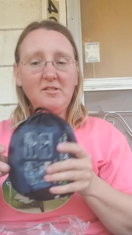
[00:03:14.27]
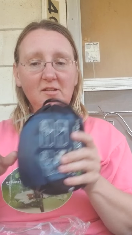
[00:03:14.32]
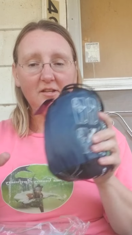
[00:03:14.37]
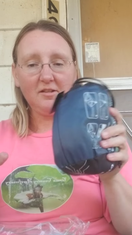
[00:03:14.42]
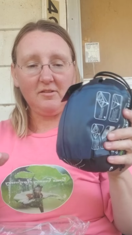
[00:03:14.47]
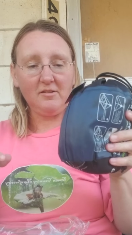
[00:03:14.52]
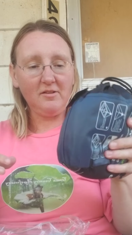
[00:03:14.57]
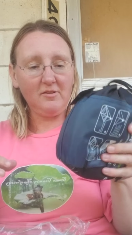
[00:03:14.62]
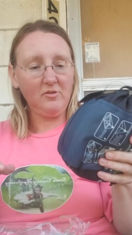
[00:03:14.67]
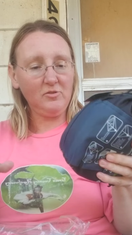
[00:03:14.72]

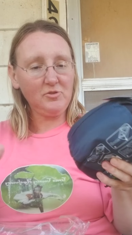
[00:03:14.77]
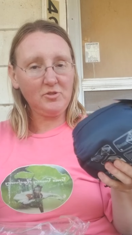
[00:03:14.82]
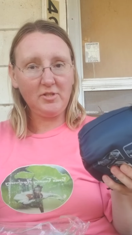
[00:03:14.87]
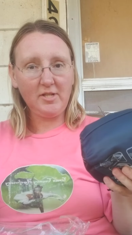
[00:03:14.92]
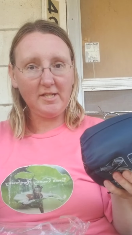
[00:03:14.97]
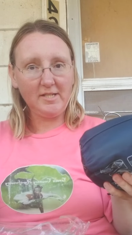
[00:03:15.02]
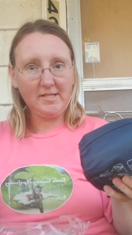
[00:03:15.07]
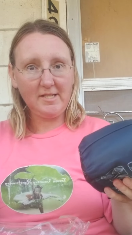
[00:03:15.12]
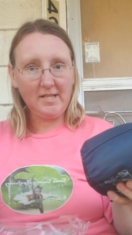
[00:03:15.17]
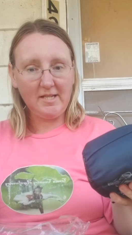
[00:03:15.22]
an
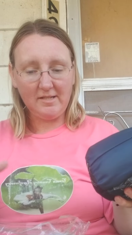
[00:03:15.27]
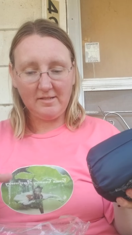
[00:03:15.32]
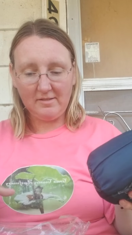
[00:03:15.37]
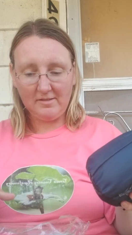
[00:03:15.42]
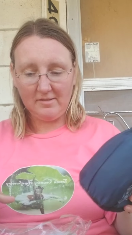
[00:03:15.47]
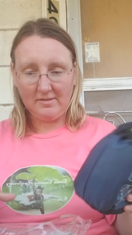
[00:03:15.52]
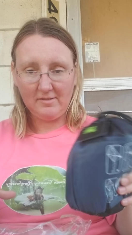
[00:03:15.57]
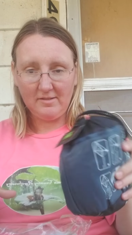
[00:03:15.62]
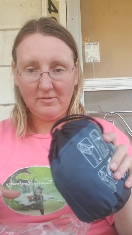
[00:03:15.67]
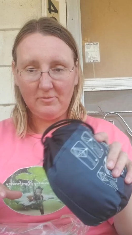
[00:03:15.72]
ultralight tent.
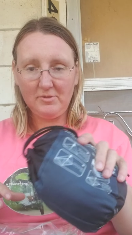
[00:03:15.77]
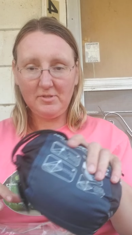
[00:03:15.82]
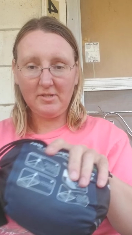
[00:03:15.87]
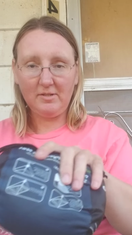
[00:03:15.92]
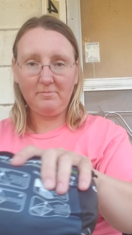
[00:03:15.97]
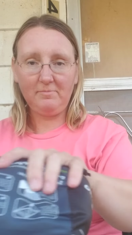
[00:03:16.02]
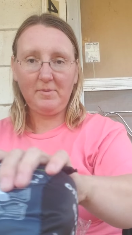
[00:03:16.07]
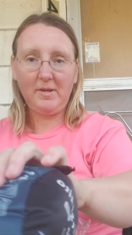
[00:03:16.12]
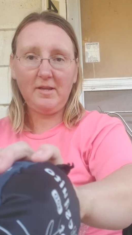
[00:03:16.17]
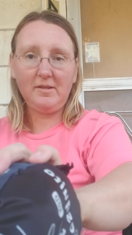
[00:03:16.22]
I wasn't
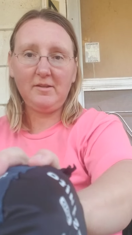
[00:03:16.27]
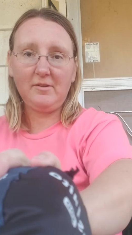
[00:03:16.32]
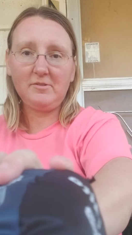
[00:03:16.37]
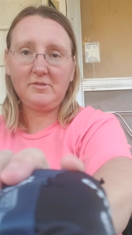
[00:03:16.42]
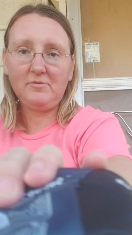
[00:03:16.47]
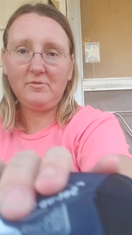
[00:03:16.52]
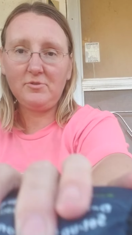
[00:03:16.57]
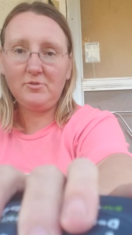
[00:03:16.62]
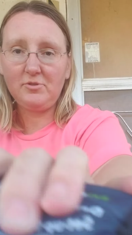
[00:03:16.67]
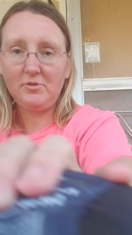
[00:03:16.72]
gonna pay
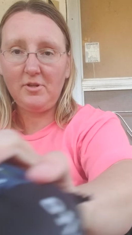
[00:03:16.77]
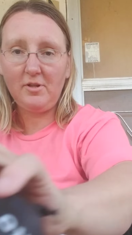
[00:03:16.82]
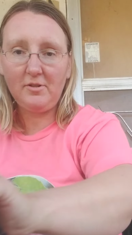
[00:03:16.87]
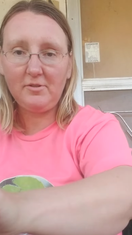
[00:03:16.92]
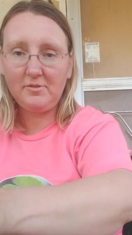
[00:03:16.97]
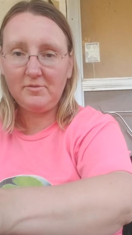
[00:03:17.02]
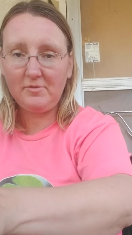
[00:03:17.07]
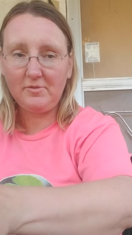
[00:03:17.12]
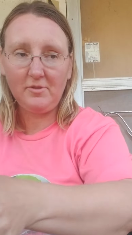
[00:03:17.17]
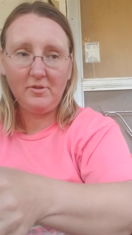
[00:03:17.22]
$700
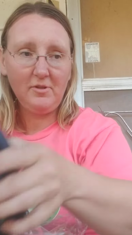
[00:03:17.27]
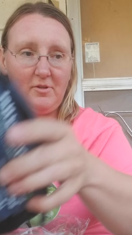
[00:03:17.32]
for an